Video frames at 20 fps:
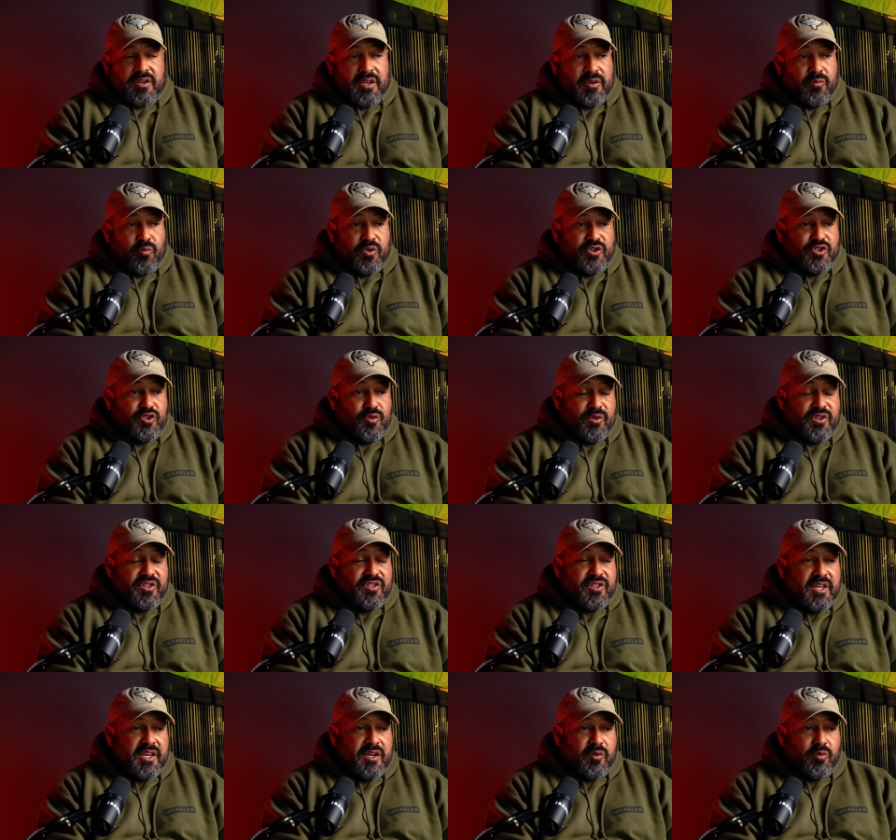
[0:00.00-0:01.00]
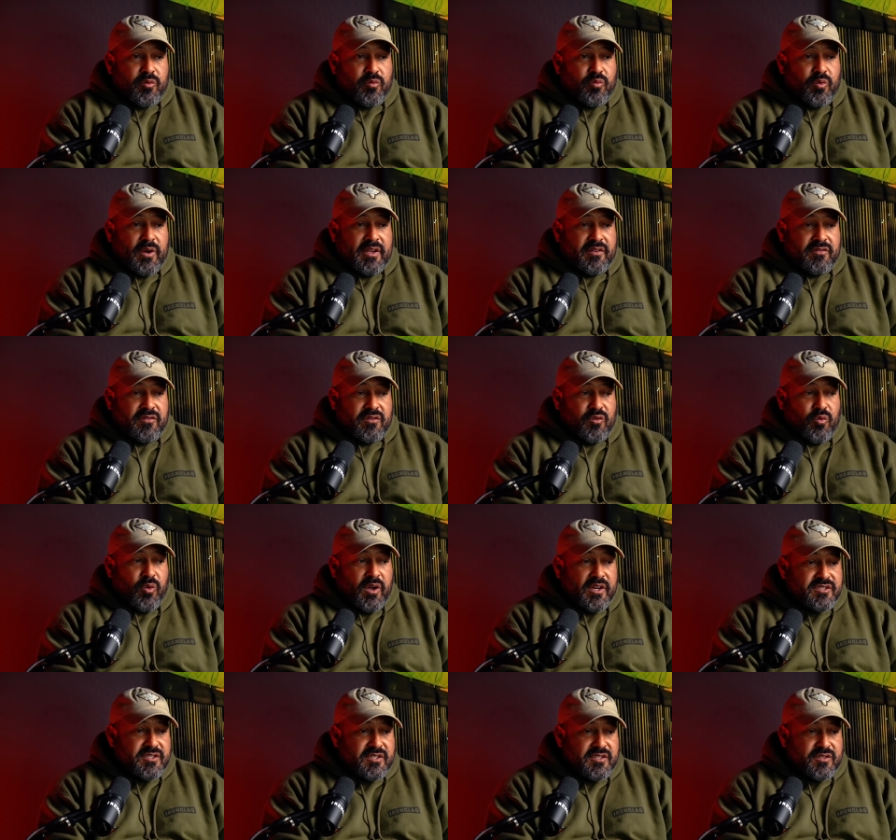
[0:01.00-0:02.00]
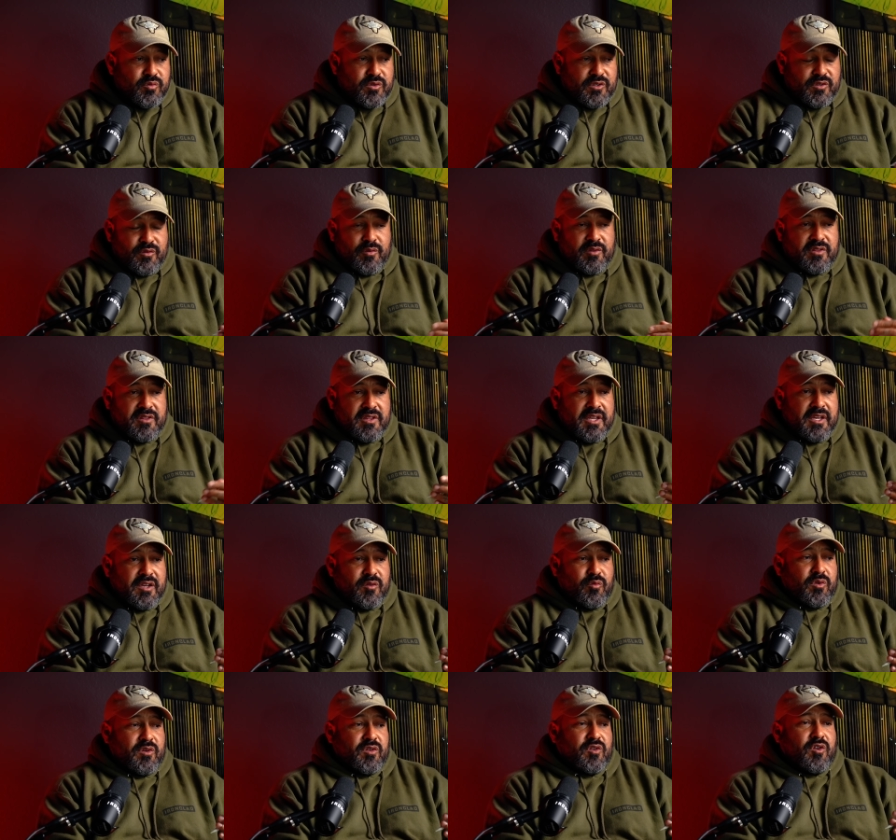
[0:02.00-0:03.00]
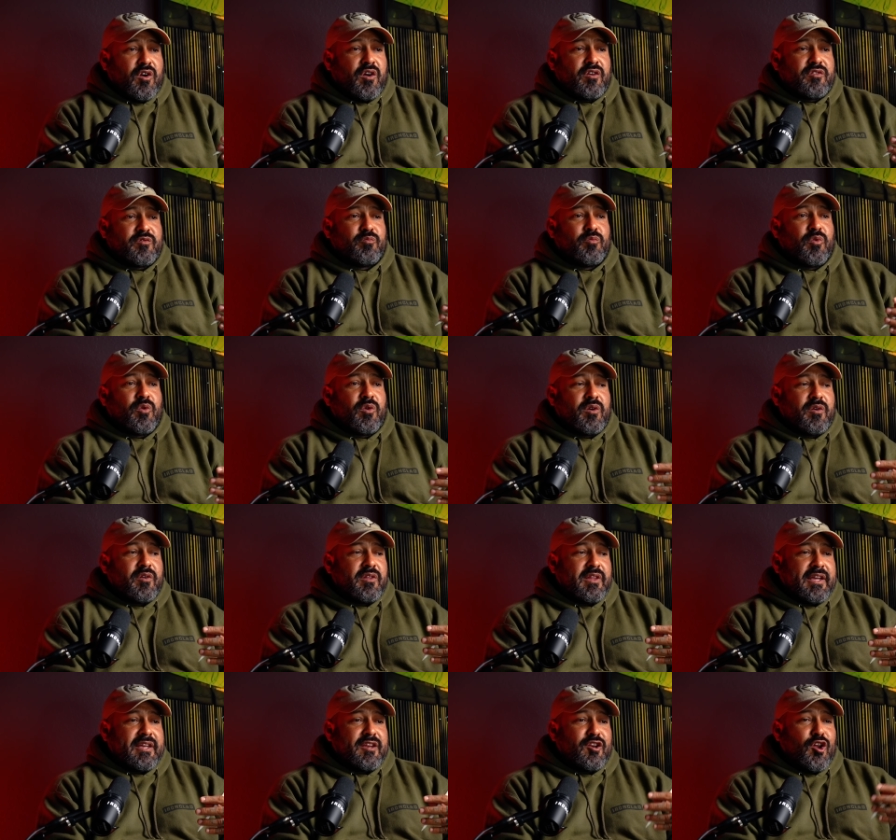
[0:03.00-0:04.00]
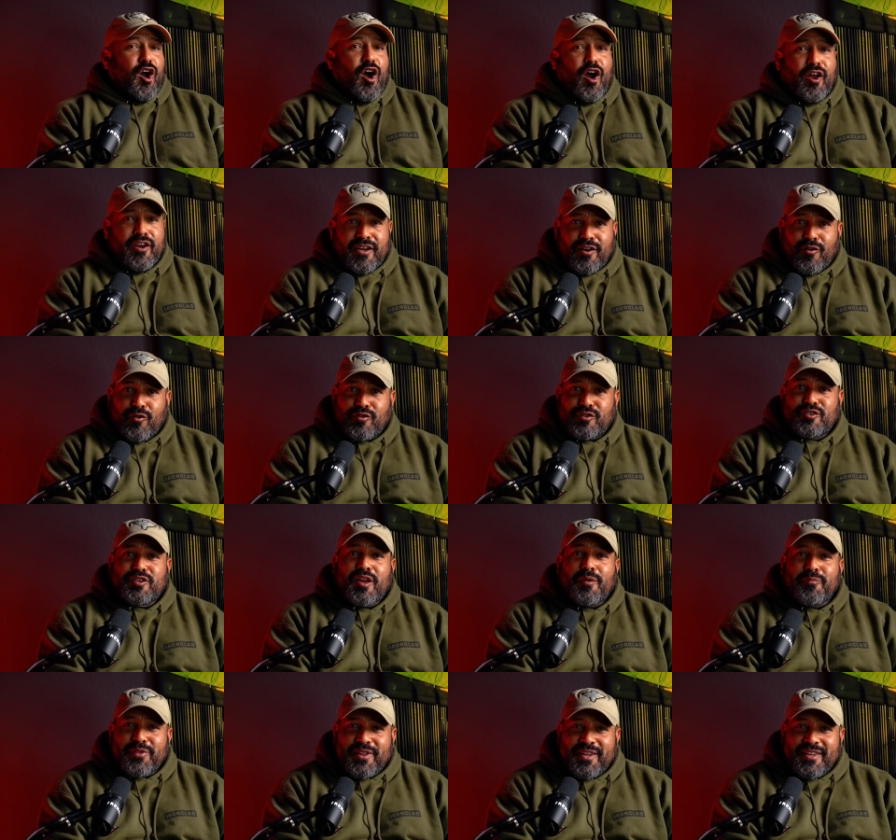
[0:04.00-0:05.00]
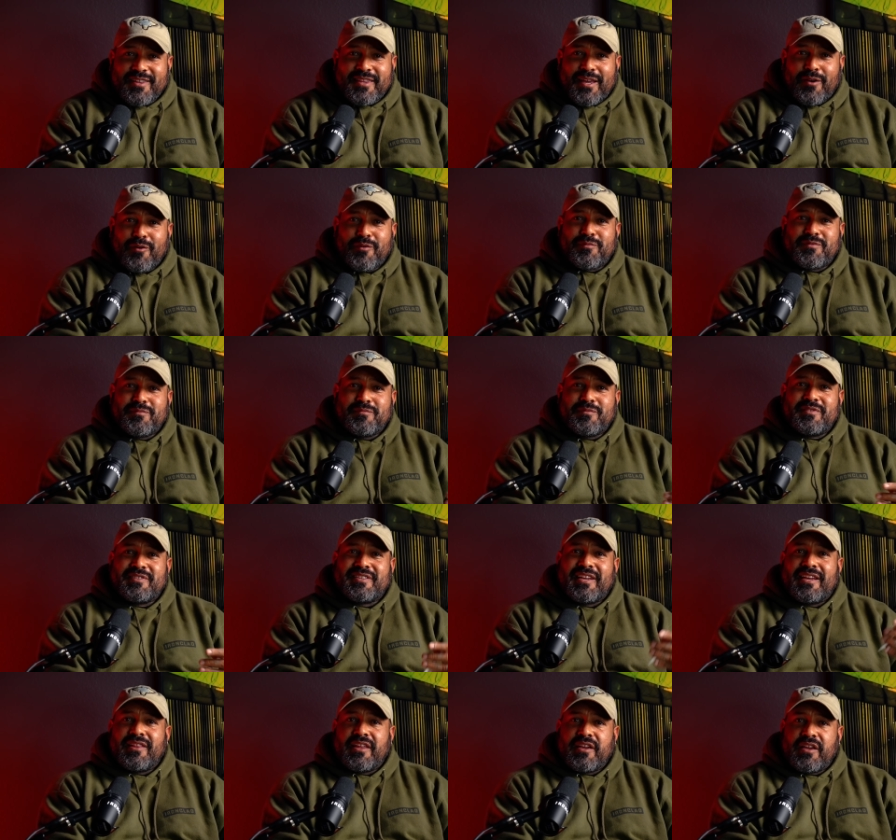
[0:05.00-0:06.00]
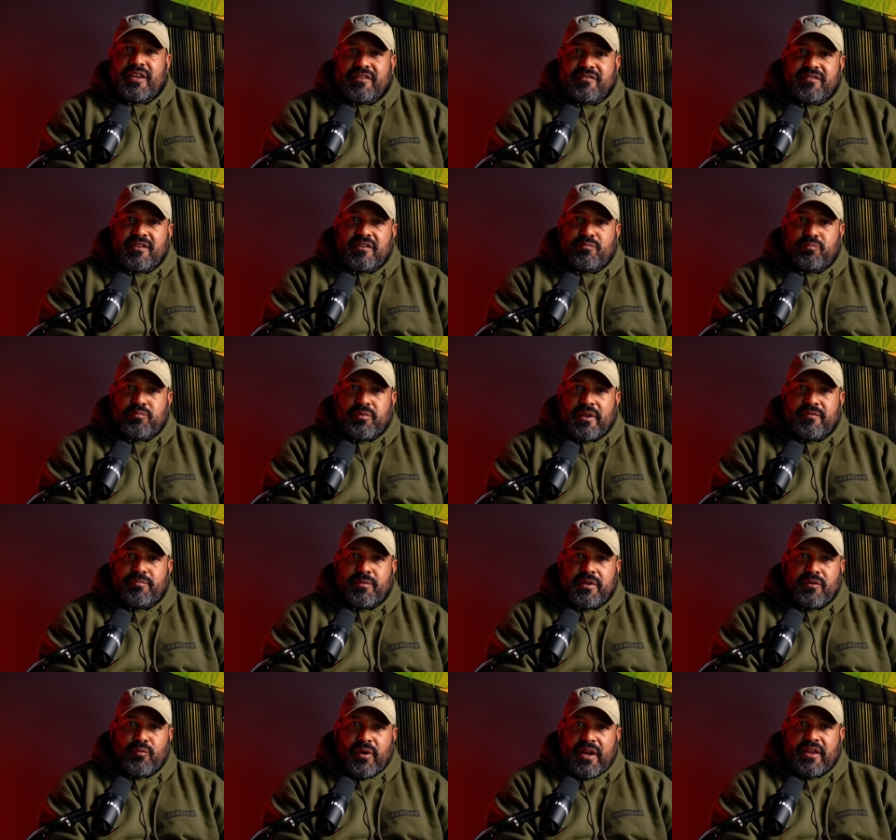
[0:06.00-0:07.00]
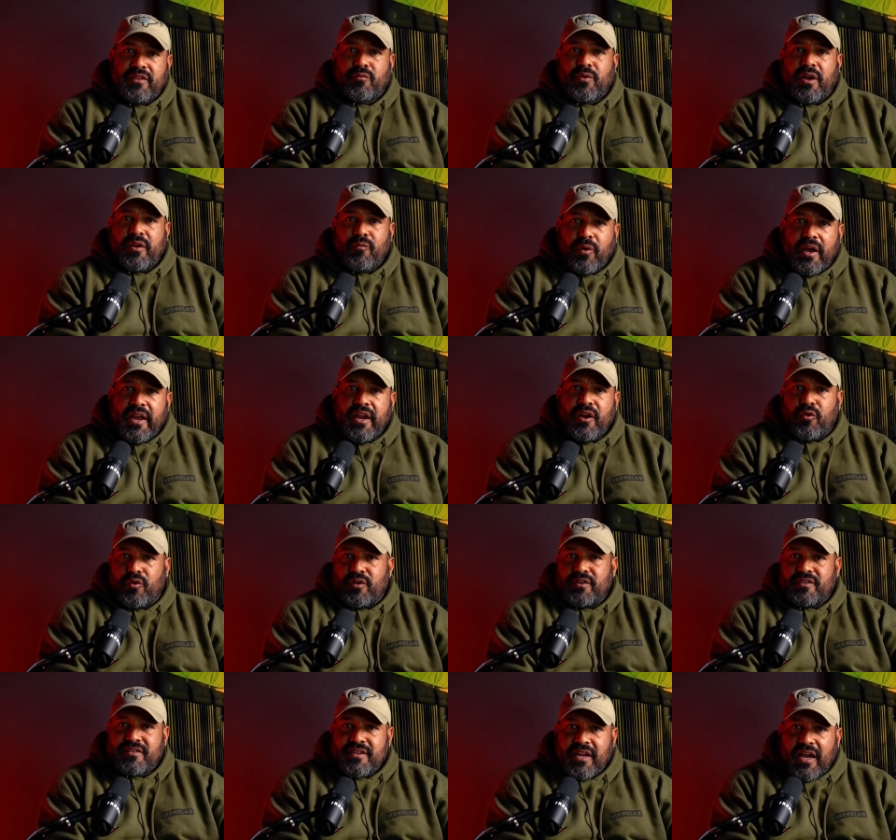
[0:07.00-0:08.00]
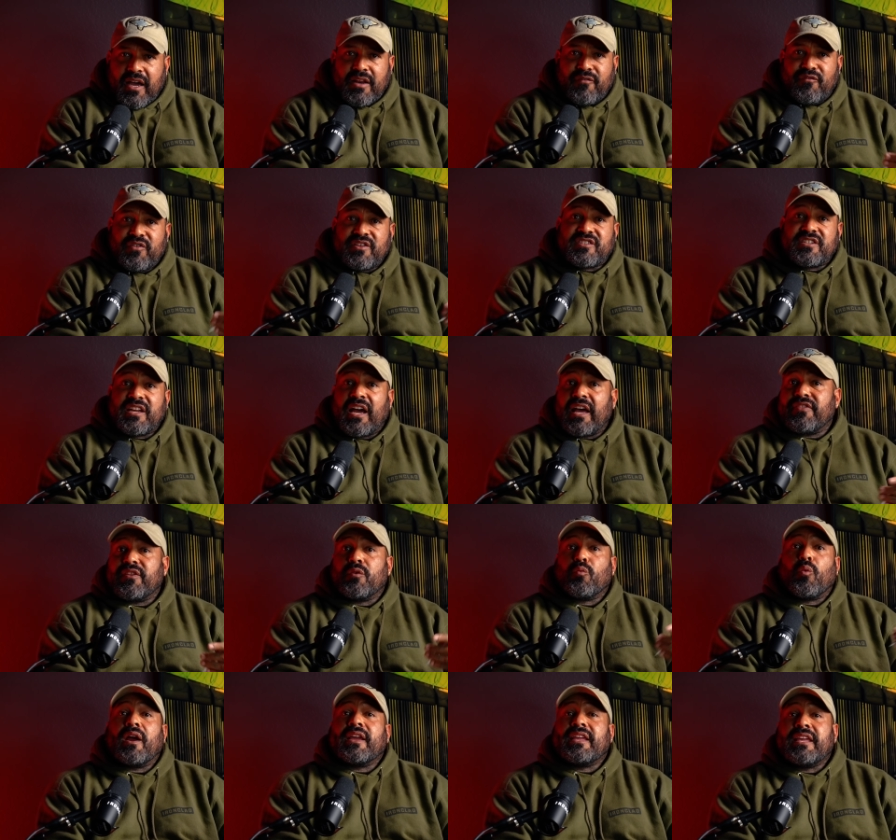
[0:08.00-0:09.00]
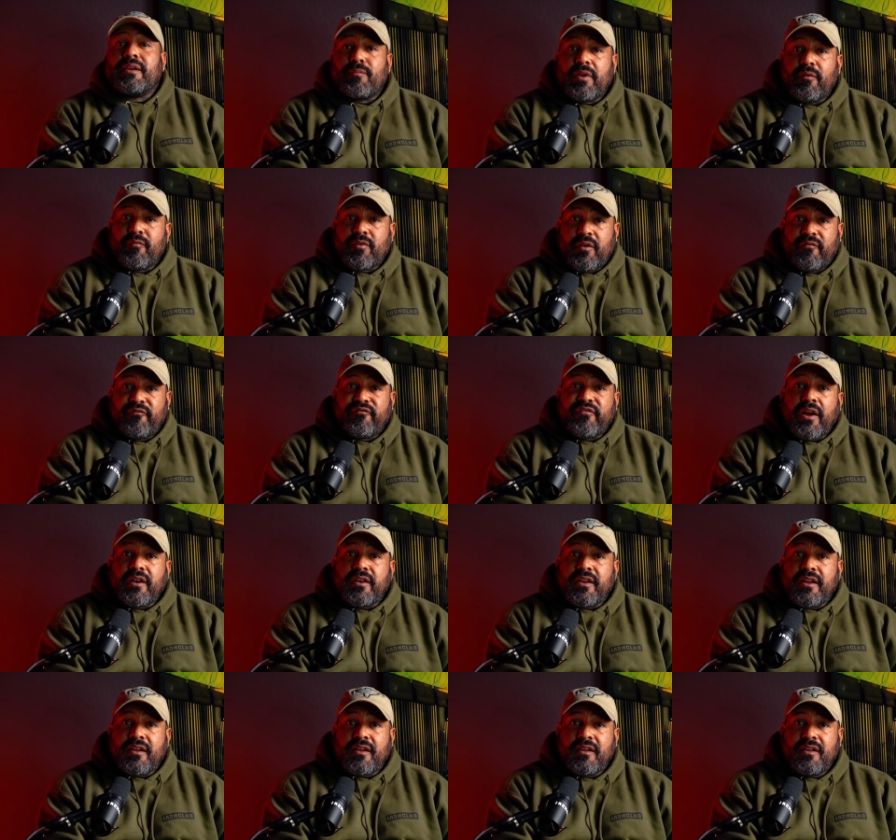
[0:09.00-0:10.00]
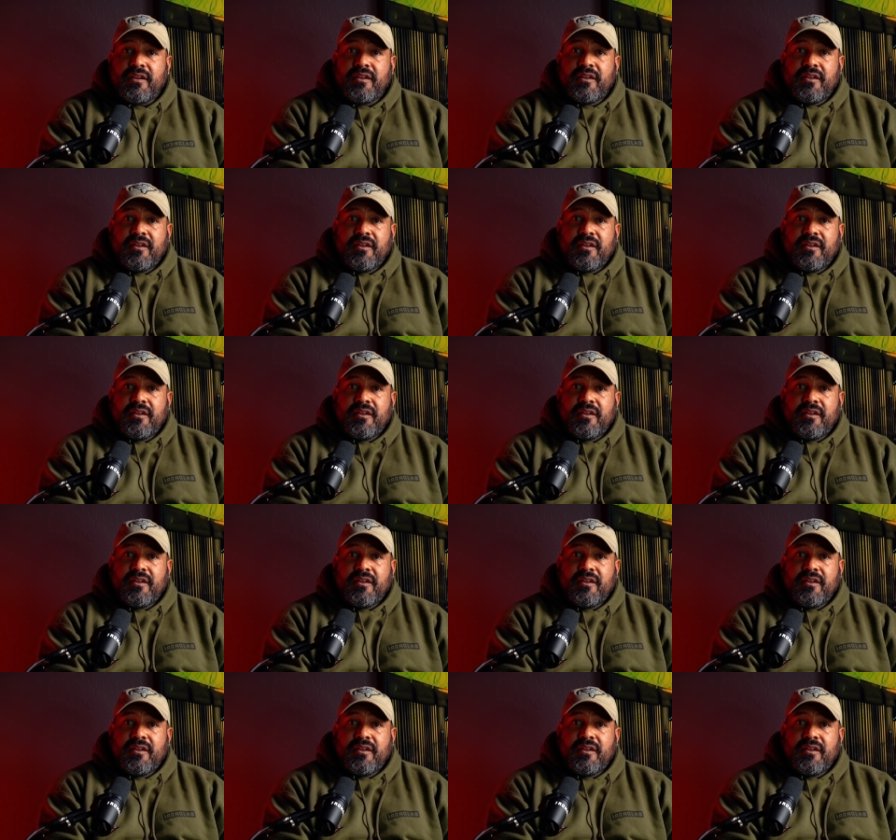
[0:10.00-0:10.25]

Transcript: In which you would think would raise questions, which you would think would cause more like an audit or something that would say, like, is this place being ran the right way or it's not? If it's not, then why keep giving them funding?